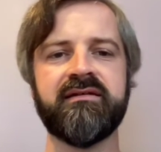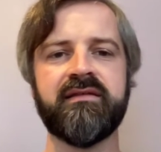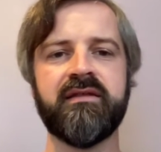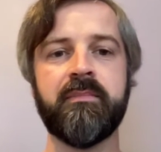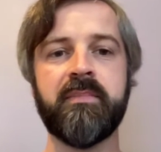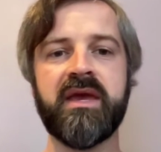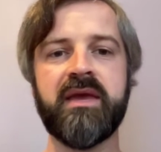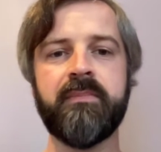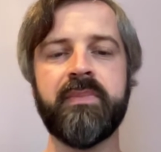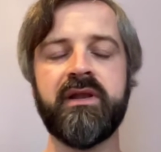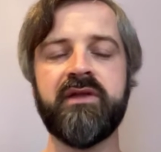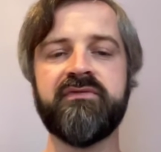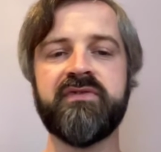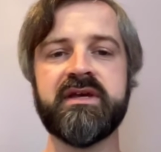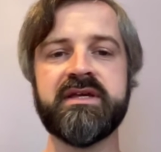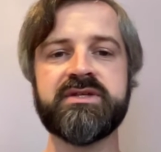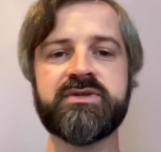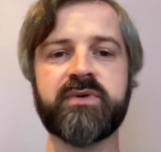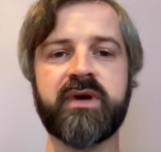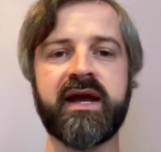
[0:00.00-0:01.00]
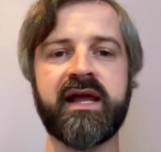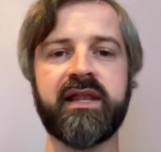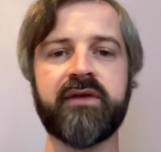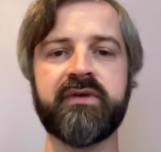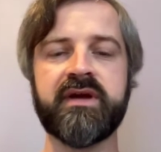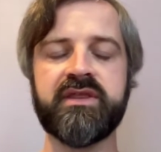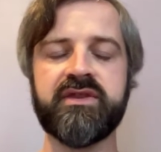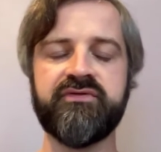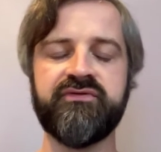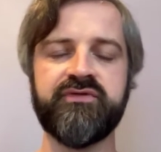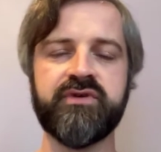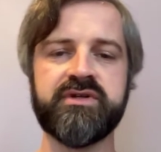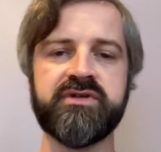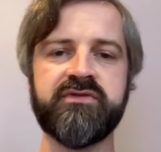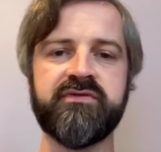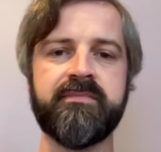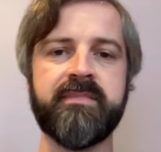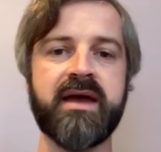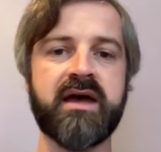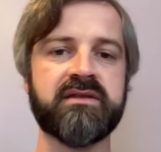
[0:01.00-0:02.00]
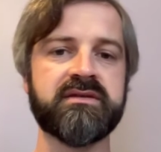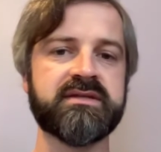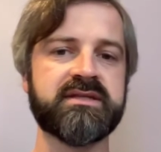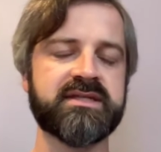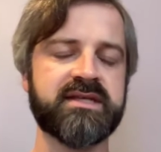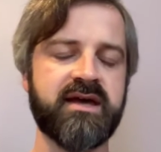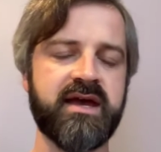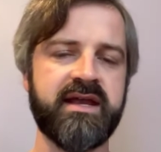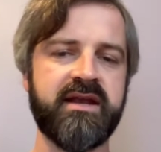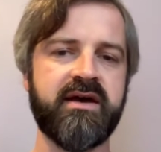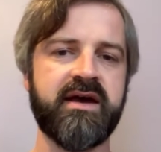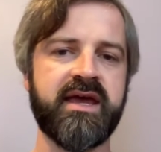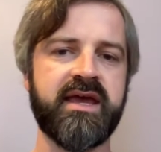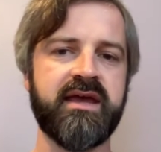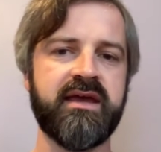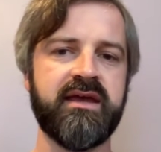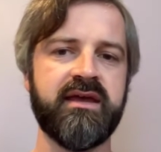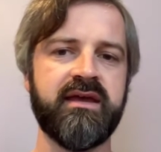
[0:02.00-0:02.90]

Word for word: the people of Israel are at the foot of Mount Sinai,